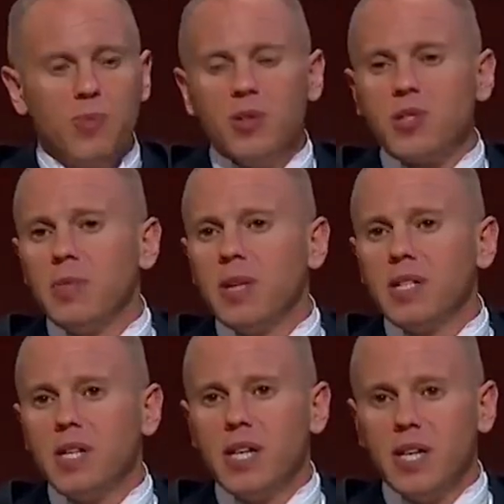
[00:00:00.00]

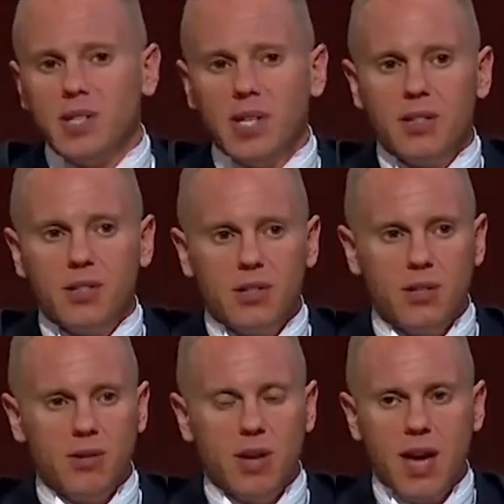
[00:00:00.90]
responsibility is it
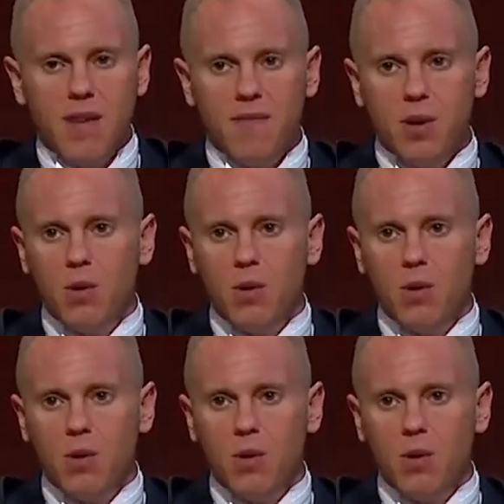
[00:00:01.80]
to care for